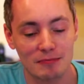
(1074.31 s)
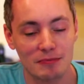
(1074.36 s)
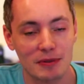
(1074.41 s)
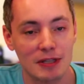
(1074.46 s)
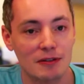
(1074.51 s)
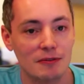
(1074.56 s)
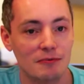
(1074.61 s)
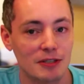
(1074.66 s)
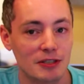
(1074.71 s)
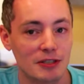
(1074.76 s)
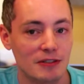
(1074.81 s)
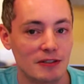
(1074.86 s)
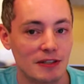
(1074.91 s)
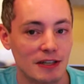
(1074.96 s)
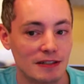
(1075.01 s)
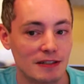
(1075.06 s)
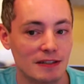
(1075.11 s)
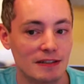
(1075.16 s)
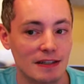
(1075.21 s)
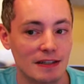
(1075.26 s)
But which is
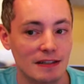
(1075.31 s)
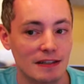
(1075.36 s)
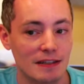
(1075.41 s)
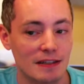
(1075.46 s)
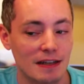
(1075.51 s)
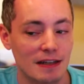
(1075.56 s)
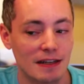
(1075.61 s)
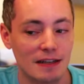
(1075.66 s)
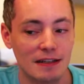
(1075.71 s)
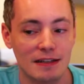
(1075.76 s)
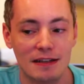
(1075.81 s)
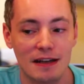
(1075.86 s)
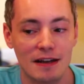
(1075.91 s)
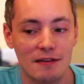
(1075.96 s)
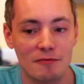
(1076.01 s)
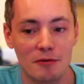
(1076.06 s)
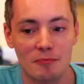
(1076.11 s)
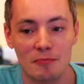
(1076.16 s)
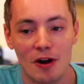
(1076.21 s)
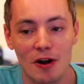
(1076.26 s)
not to say that I
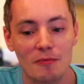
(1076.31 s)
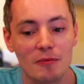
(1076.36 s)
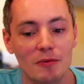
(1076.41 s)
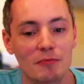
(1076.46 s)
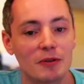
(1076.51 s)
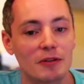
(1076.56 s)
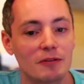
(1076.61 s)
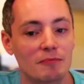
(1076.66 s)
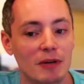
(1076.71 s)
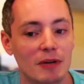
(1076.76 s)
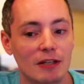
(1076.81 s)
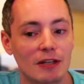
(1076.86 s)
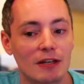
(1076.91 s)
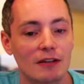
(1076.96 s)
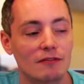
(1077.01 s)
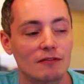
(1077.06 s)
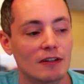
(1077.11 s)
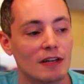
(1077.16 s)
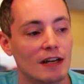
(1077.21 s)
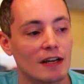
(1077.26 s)
have a problem with my
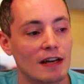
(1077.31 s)
life.